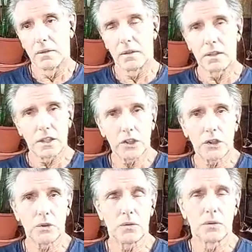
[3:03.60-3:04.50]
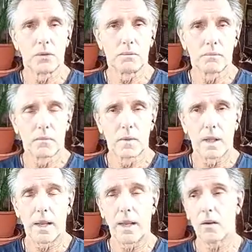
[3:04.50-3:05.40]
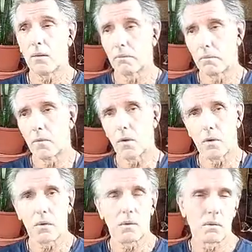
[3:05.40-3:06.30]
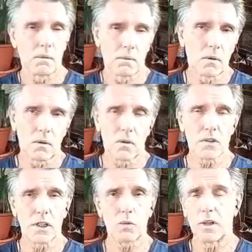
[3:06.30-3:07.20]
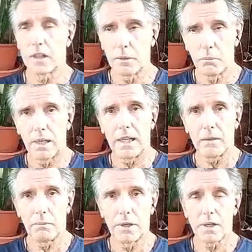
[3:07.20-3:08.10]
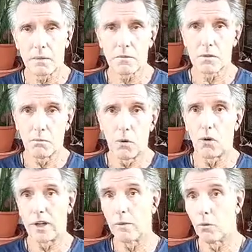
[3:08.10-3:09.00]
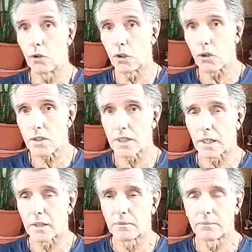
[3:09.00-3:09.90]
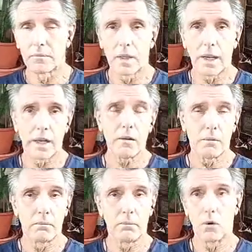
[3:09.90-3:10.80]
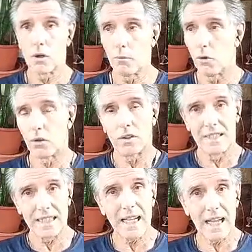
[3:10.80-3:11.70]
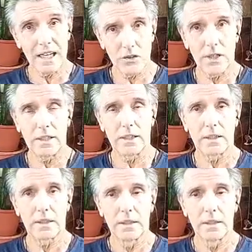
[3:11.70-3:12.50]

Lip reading: the tissue and consequently blood becomes more and more toxic and more dehydrated,